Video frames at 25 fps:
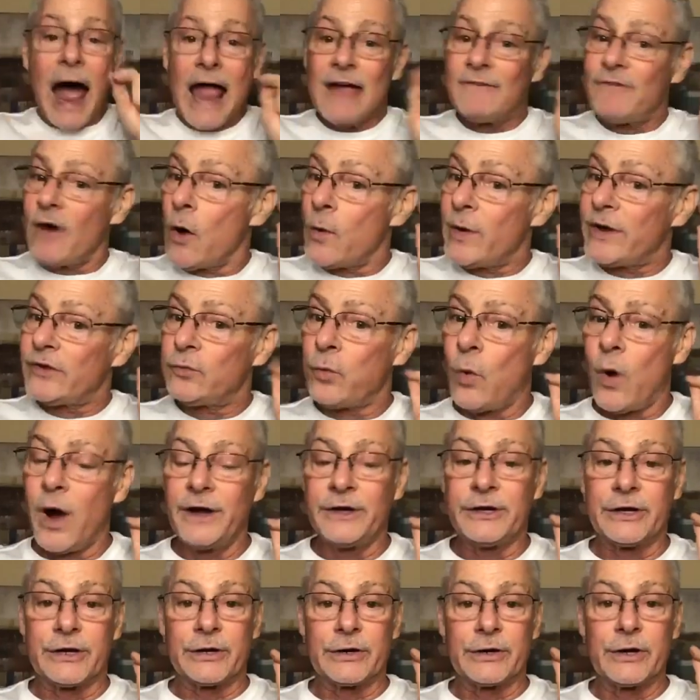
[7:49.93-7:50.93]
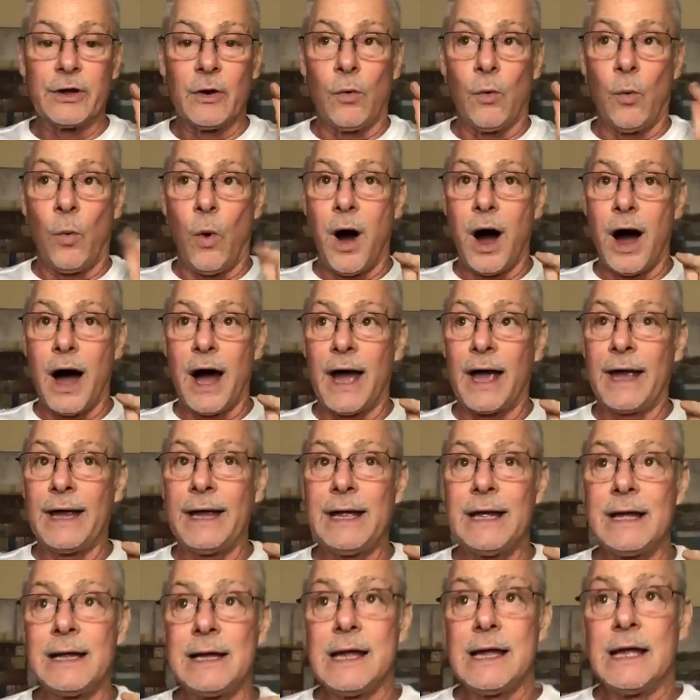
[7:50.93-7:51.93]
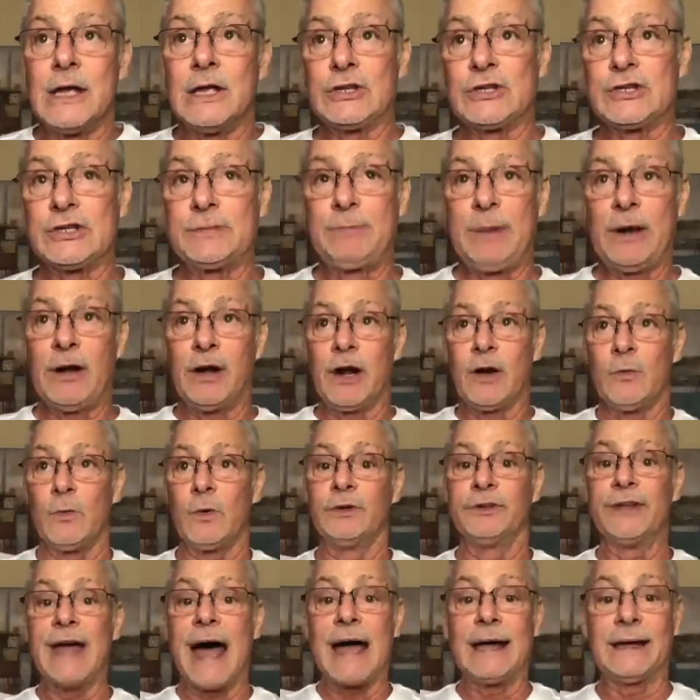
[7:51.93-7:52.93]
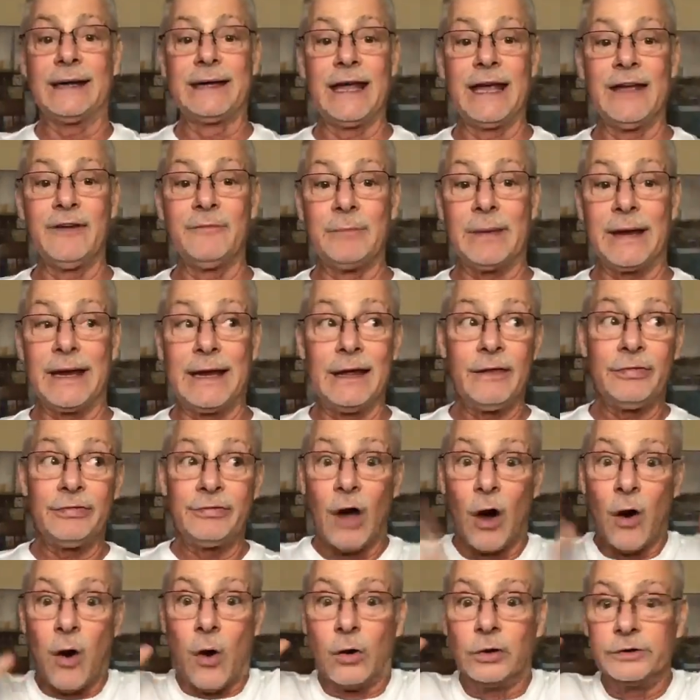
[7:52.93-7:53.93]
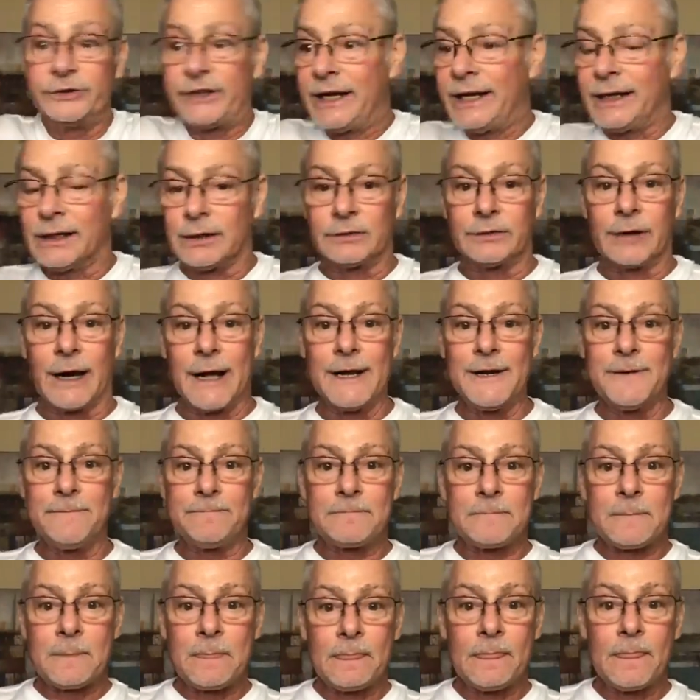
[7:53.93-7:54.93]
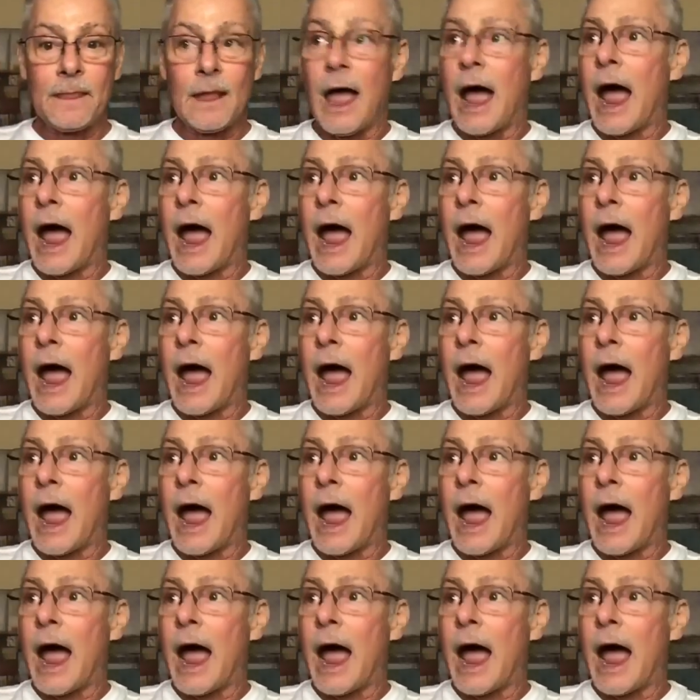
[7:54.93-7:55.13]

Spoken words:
I've always wondered why Spirit will not give me the whole deal, right?